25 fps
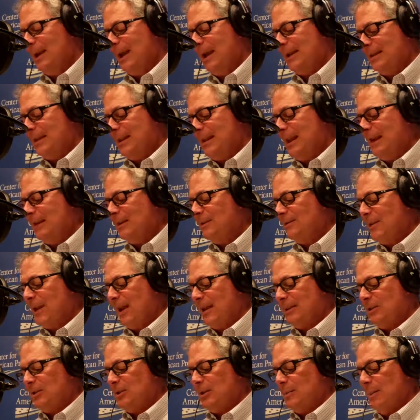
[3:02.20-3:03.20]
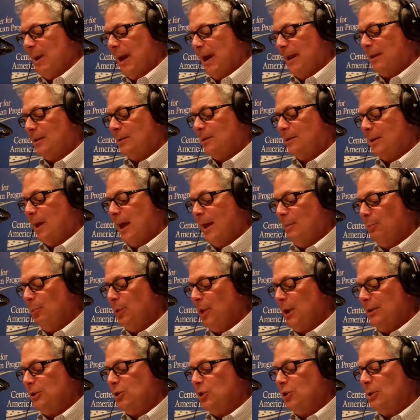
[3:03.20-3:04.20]
At the end of that sabbatical, I
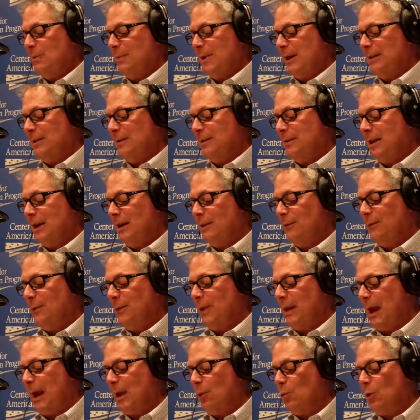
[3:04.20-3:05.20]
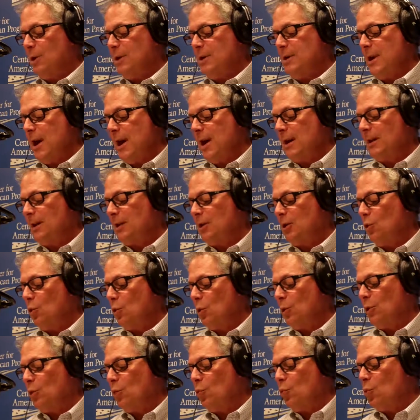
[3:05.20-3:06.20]
pledged to myself that I would not
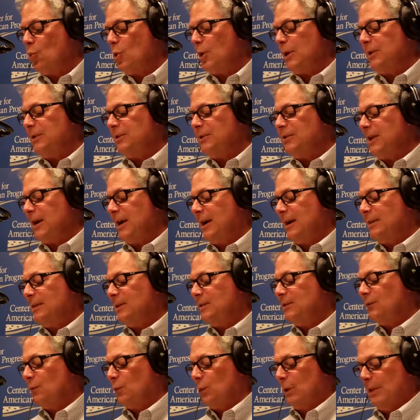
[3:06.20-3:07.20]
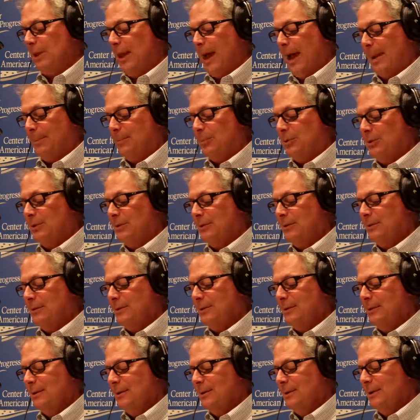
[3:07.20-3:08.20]
ignore the warning signs of relapse,
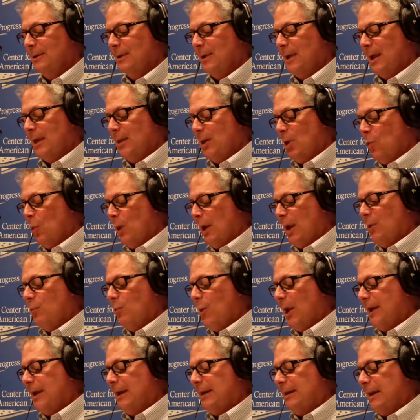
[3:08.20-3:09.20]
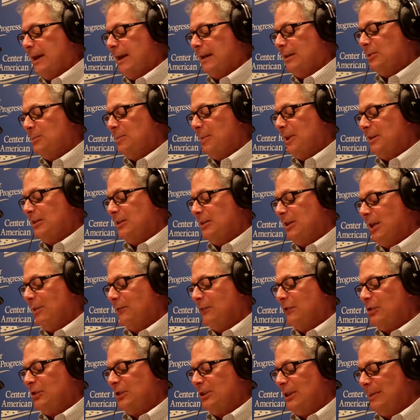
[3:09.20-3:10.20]
and that when I recognized
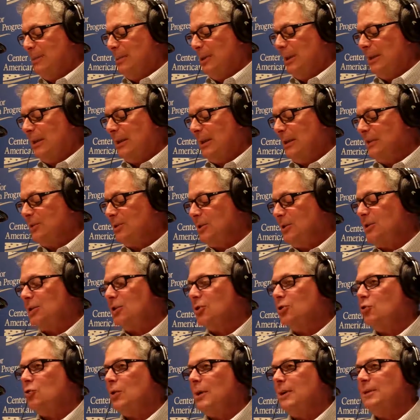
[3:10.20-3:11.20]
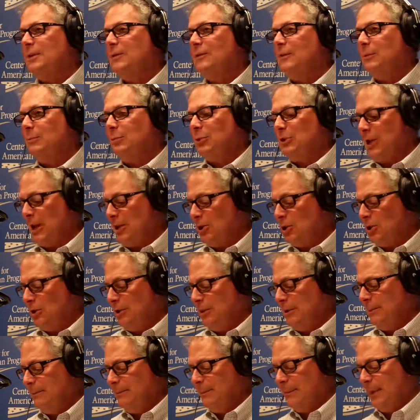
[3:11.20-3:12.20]
myself slipping into destructive
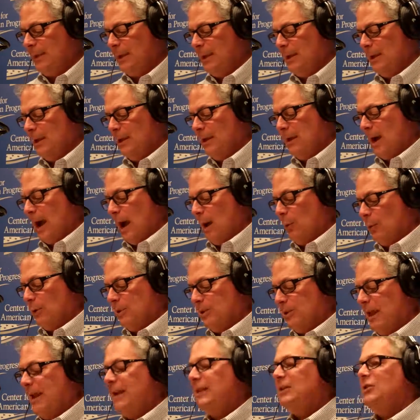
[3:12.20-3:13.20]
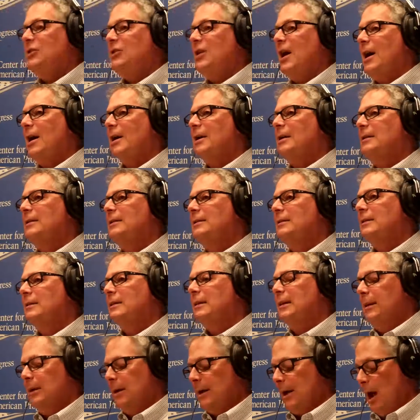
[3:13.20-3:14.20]
obsession, I would take stock,
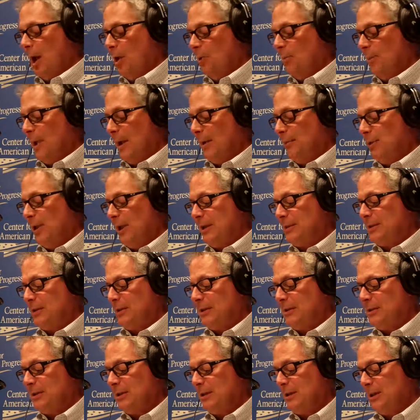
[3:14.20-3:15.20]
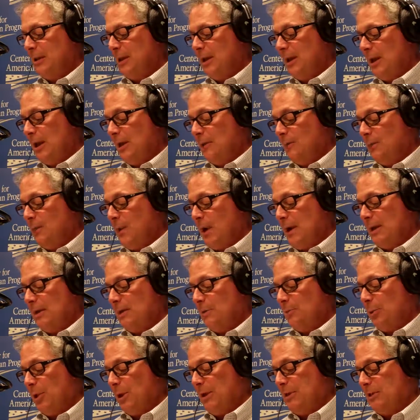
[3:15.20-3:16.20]
count my blessings, and
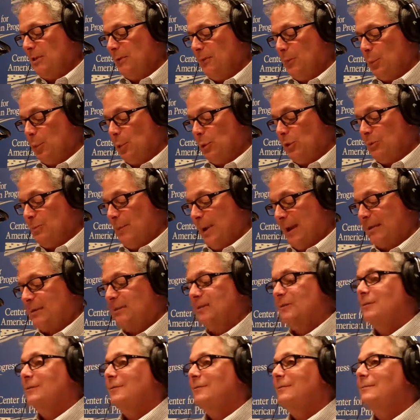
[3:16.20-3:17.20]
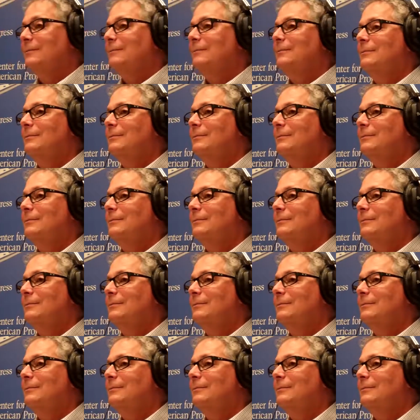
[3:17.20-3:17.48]
find a place of perspective.